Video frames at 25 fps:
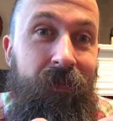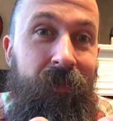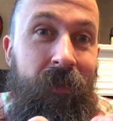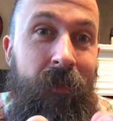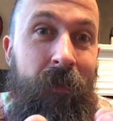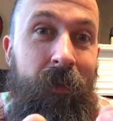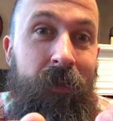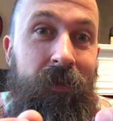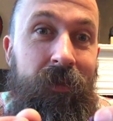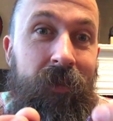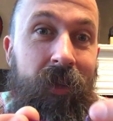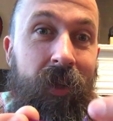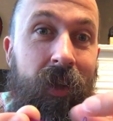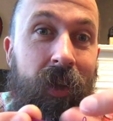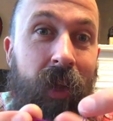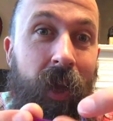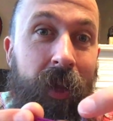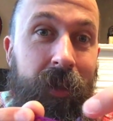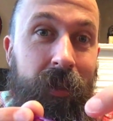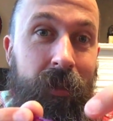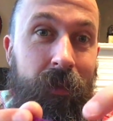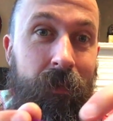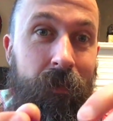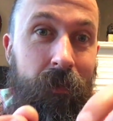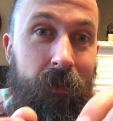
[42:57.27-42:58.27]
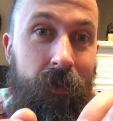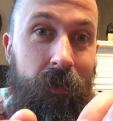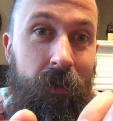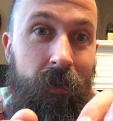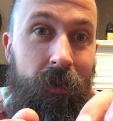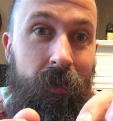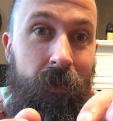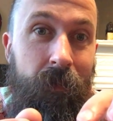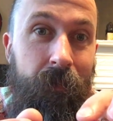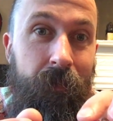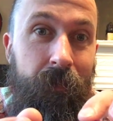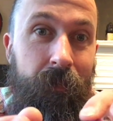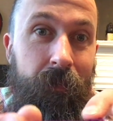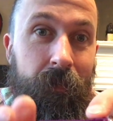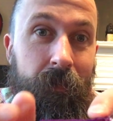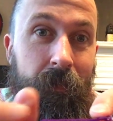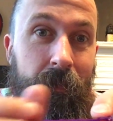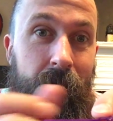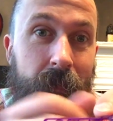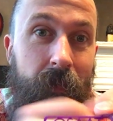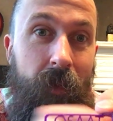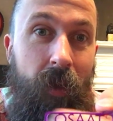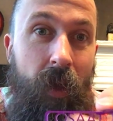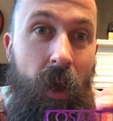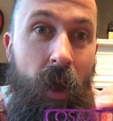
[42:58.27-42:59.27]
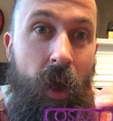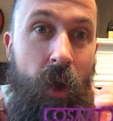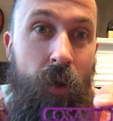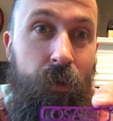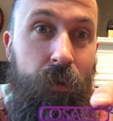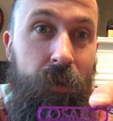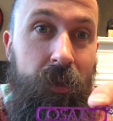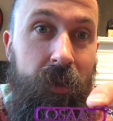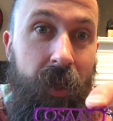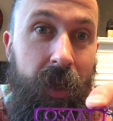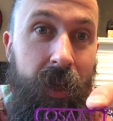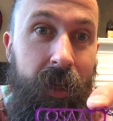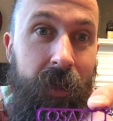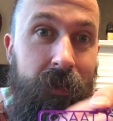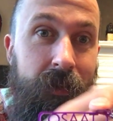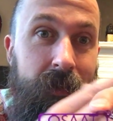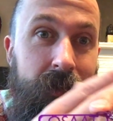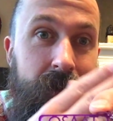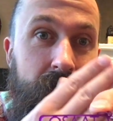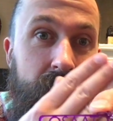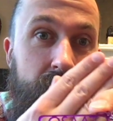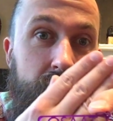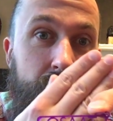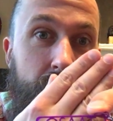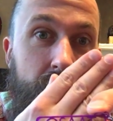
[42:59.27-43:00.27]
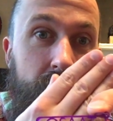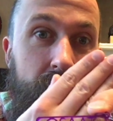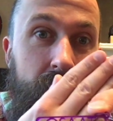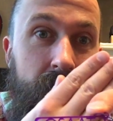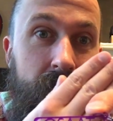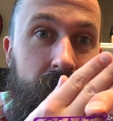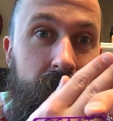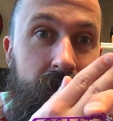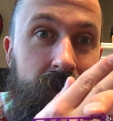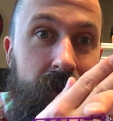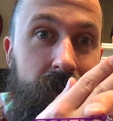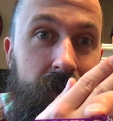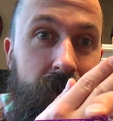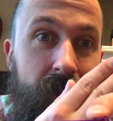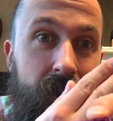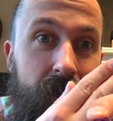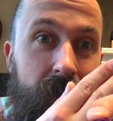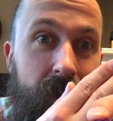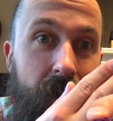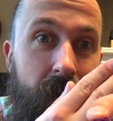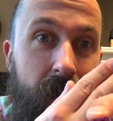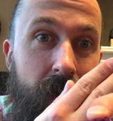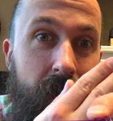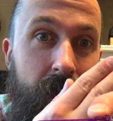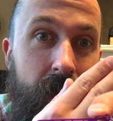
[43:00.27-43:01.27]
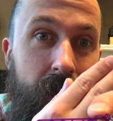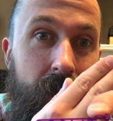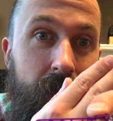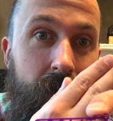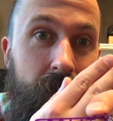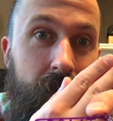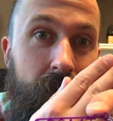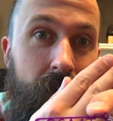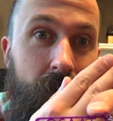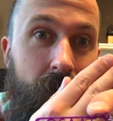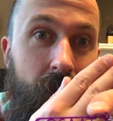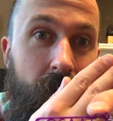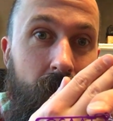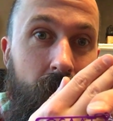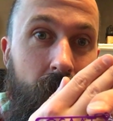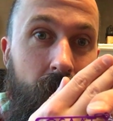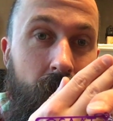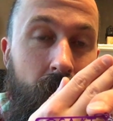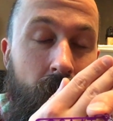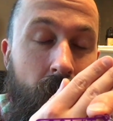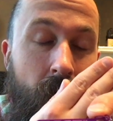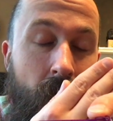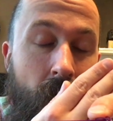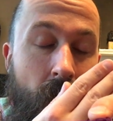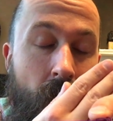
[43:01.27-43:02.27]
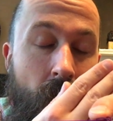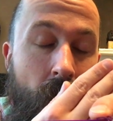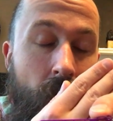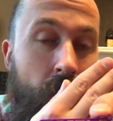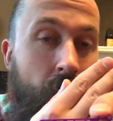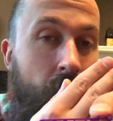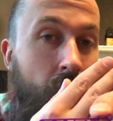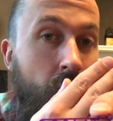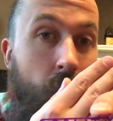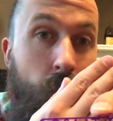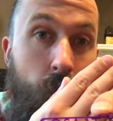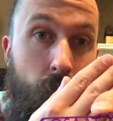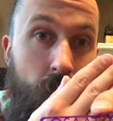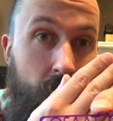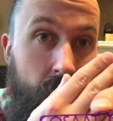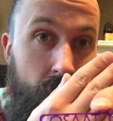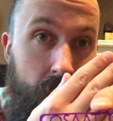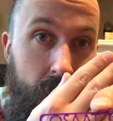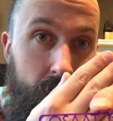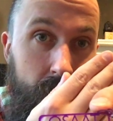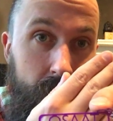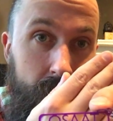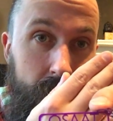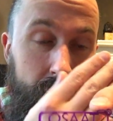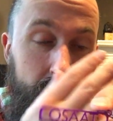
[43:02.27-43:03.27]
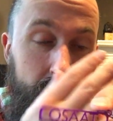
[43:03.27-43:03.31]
the most delightful OSAT stitch markers in the world.